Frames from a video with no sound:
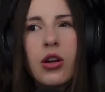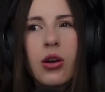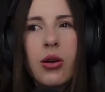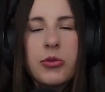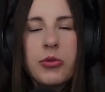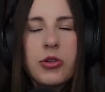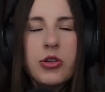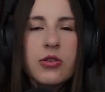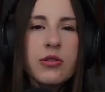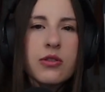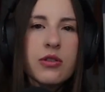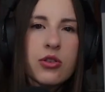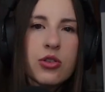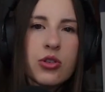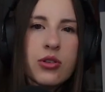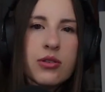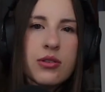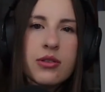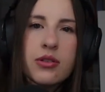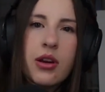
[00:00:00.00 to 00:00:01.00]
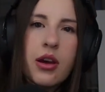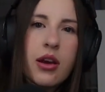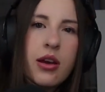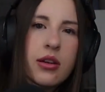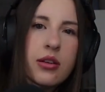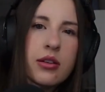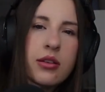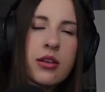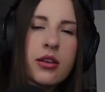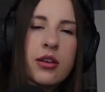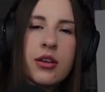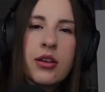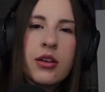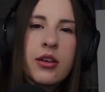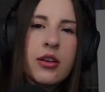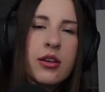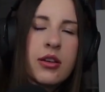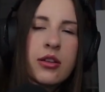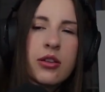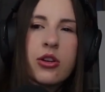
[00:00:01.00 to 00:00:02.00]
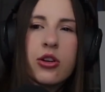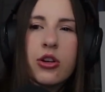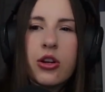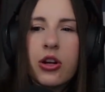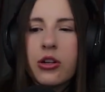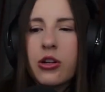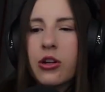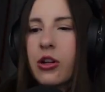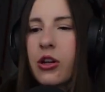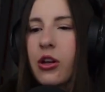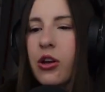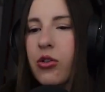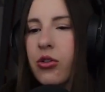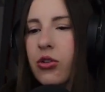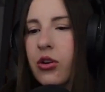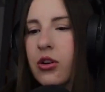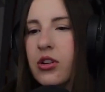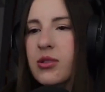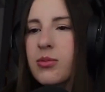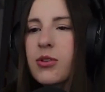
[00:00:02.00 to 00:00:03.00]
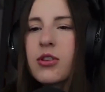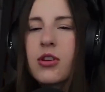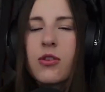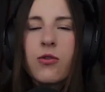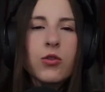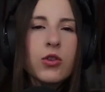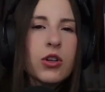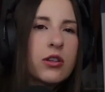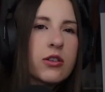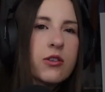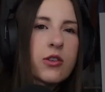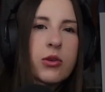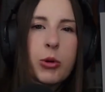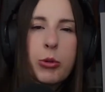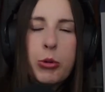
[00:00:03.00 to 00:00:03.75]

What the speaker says: options are just they're not any healthier, especially if we're talking